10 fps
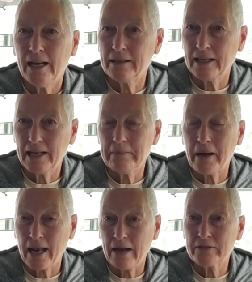And that day
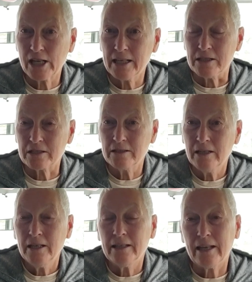my life changed.
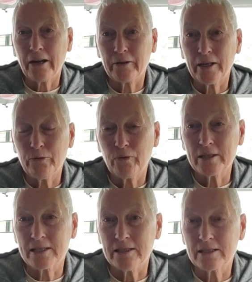Now, it
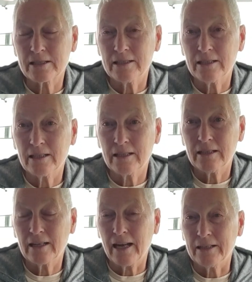wasn't
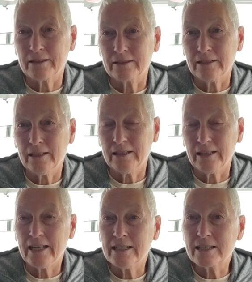like
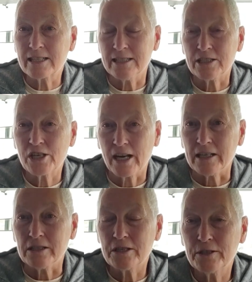an instant
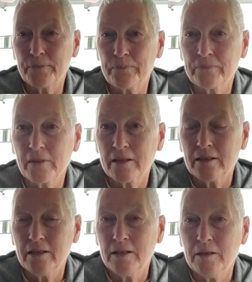change
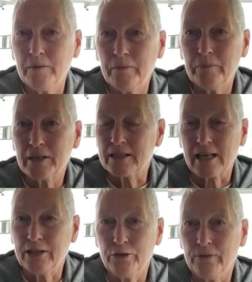
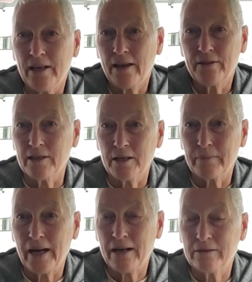because I knew nothing
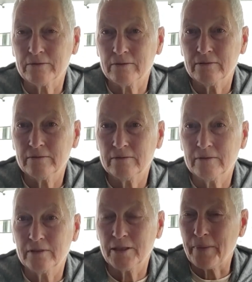about
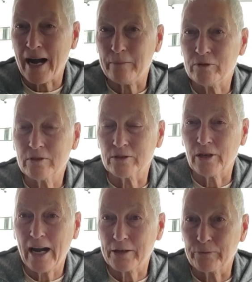the Bible
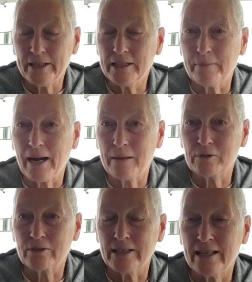or how to read the
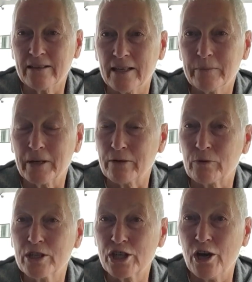Bible or anything, but I
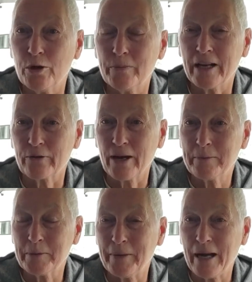rushed home and I
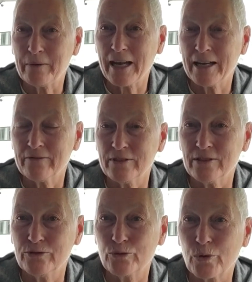grabbed a Bible out of
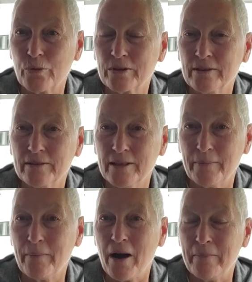the drawer
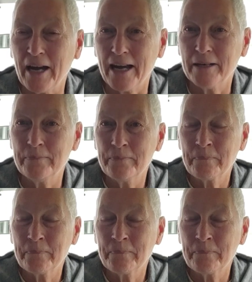that my mom had